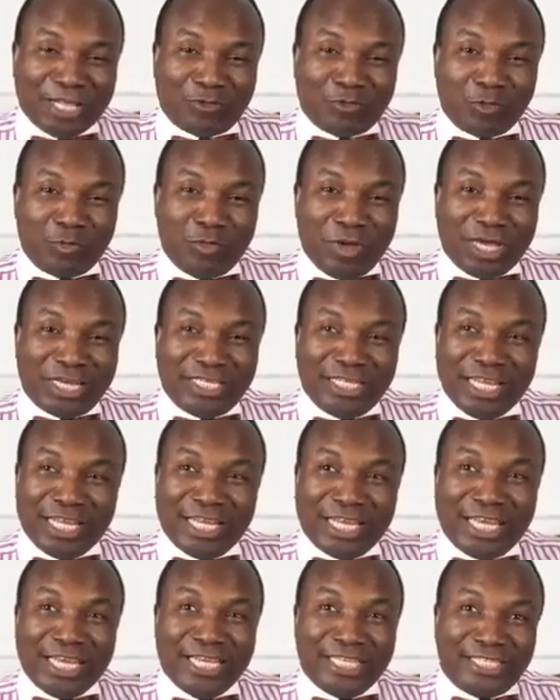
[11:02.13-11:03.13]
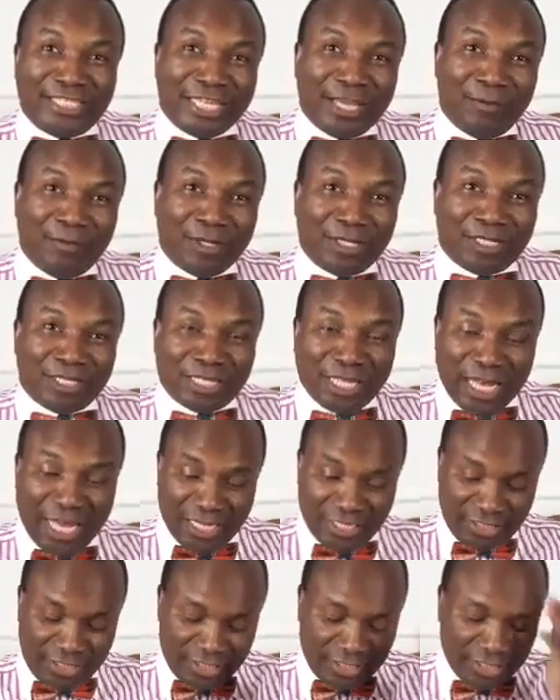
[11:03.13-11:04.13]
will make the heat a bit
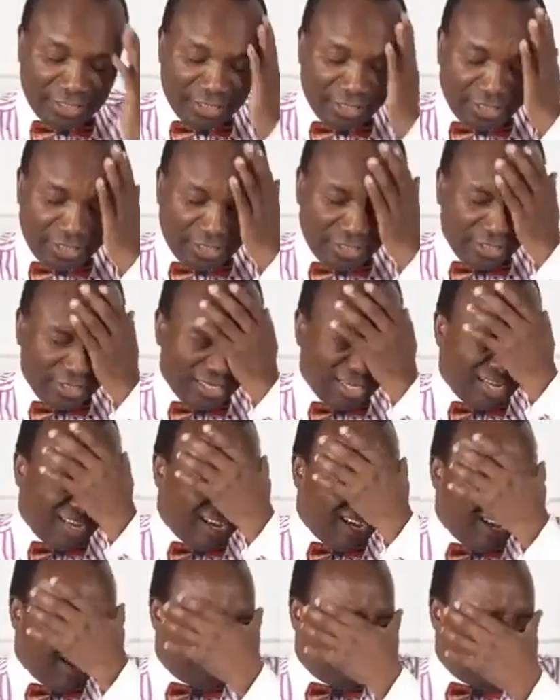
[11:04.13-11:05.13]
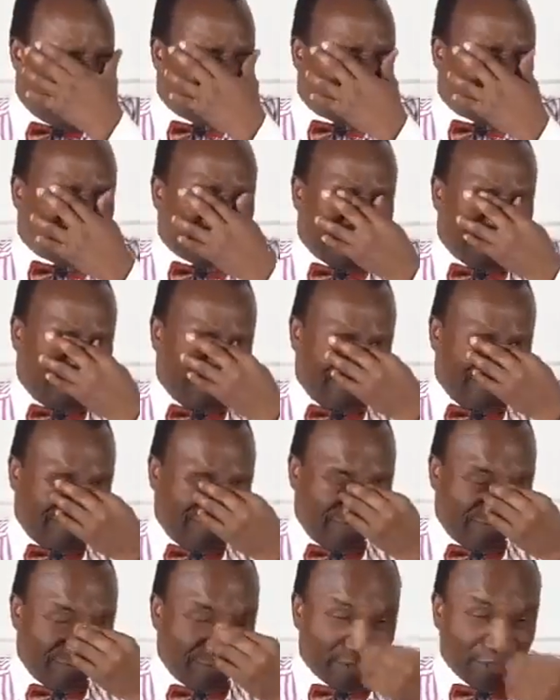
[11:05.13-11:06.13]
less. But
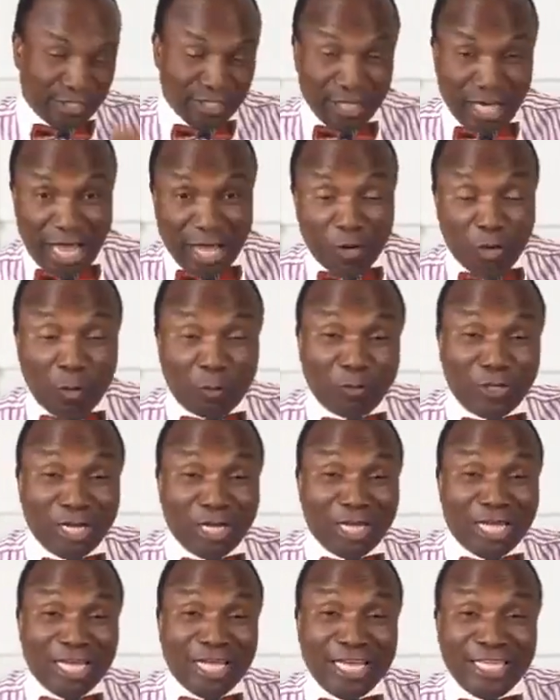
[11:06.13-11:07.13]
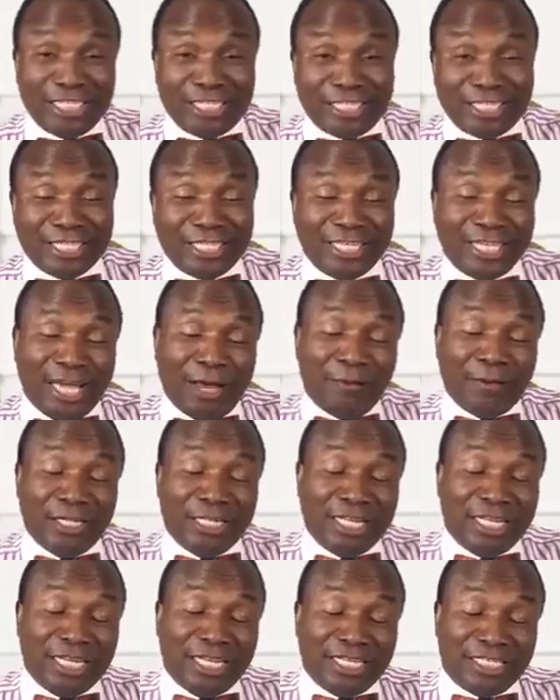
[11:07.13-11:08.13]
I hope
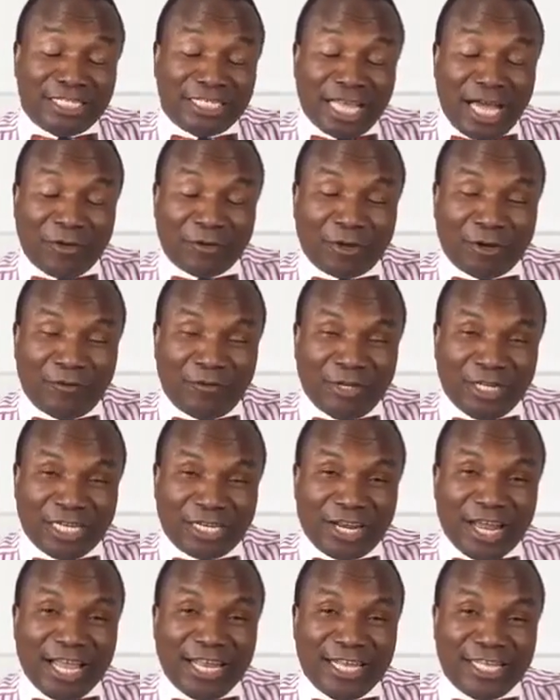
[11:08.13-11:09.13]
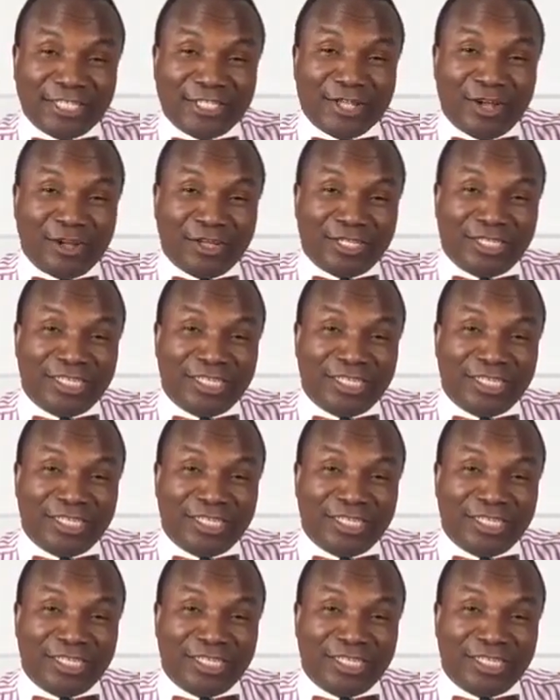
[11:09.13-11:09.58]
the sound of the rain is not